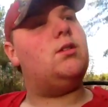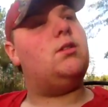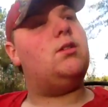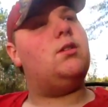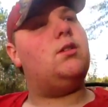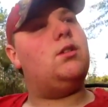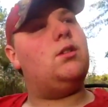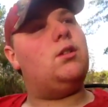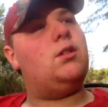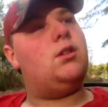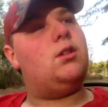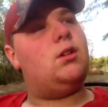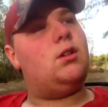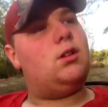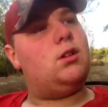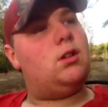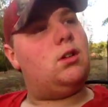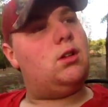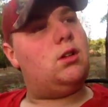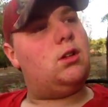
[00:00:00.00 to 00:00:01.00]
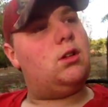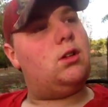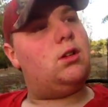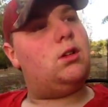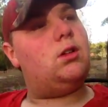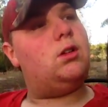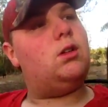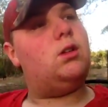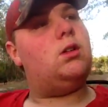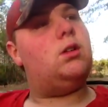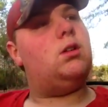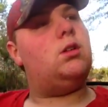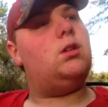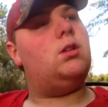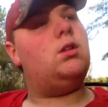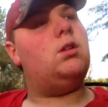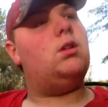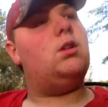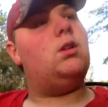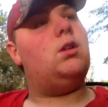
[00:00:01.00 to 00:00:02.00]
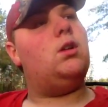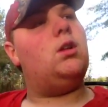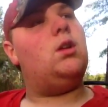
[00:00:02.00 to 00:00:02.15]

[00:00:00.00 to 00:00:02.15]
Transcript: No one is speaking in this clip.